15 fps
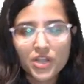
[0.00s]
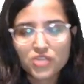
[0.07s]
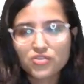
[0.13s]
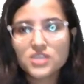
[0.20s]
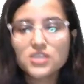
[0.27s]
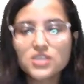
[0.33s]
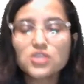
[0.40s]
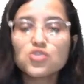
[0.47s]
So
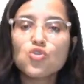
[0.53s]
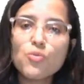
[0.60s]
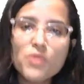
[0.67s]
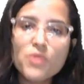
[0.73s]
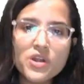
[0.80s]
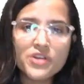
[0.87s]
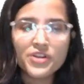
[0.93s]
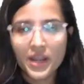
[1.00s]
there's this
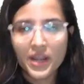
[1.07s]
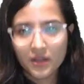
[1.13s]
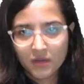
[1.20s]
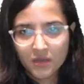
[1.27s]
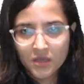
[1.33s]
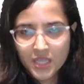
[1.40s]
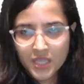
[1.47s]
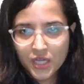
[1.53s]
global trend
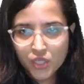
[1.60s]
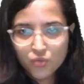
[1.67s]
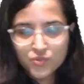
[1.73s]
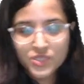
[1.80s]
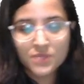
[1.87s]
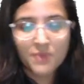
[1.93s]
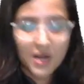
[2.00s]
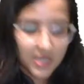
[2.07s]
that
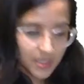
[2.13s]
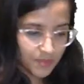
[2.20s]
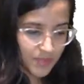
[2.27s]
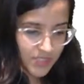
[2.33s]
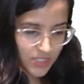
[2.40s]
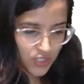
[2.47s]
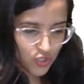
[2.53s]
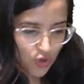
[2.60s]
using
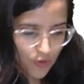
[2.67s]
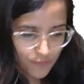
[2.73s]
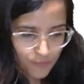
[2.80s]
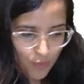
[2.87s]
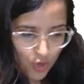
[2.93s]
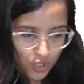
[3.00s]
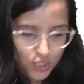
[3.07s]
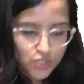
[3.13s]
multiplicity of
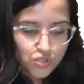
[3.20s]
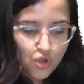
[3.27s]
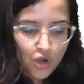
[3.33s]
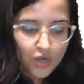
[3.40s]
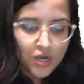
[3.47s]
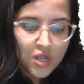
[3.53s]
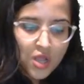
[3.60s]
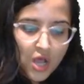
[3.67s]
models or
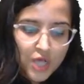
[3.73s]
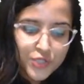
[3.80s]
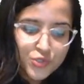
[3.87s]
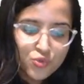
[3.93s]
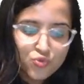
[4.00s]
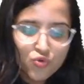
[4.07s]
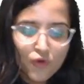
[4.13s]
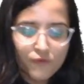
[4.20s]
a
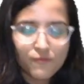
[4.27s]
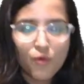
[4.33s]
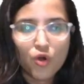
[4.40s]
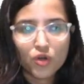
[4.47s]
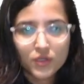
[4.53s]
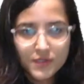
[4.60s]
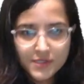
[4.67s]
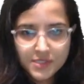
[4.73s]
suite of
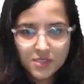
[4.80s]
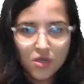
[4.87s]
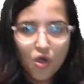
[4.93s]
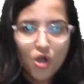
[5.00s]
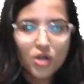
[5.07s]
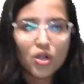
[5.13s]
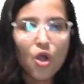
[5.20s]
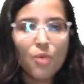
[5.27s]
models
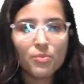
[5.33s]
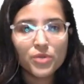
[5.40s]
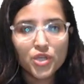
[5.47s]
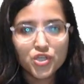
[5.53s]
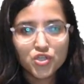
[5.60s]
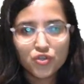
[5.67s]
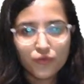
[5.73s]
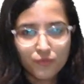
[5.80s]
or a
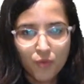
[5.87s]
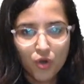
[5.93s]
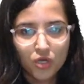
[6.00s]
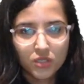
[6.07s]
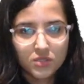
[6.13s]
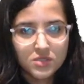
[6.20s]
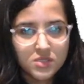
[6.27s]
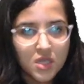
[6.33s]
combination of
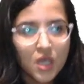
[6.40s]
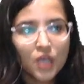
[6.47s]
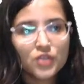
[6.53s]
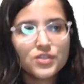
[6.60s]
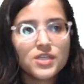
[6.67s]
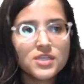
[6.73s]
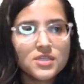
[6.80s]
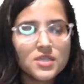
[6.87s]
models.
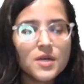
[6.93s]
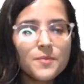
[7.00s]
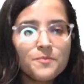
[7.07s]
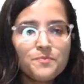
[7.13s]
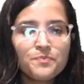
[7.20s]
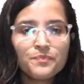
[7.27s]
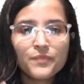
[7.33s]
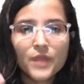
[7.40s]
This is
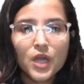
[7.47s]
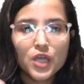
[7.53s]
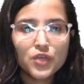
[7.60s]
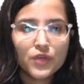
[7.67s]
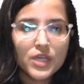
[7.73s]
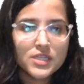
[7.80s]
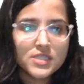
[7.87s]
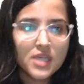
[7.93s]
a you
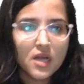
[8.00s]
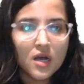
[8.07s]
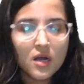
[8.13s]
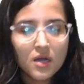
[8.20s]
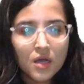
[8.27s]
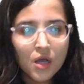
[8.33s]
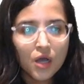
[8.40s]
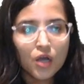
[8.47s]
can say a
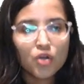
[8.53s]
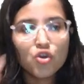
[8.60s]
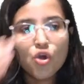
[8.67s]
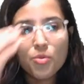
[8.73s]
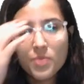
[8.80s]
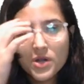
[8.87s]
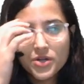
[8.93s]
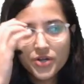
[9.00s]

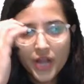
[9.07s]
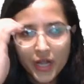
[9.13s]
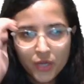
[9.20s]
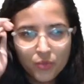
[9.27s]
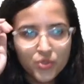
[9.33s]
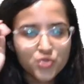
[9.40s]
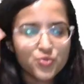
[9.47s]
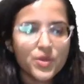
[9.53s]
global trend
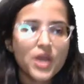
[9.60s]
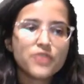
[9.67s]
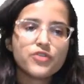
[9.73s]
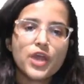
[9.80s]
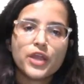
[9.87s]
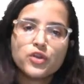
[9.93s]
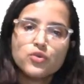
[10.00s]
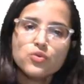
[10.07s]
which we are
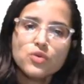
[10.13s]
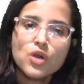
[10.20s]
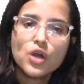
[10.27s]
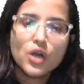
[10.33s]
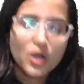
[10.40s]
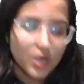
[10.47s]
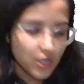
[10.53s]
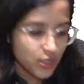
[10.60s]
trying to
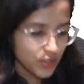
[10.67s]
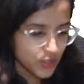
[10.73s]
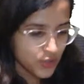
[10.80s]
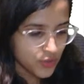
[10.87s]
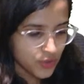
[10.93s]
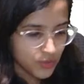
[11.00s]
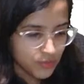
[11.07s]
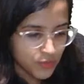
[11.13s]

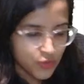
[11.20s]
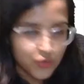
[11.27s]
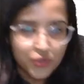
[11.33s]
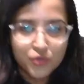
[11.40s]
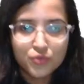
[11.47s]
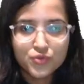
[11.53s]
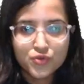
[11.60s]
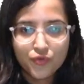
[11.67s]

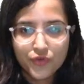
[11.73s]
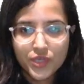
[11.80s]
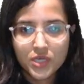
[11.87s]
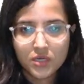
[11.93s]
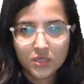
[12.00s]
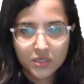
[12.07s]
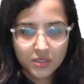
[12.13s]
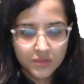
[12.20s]
use over
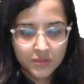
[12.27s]
here.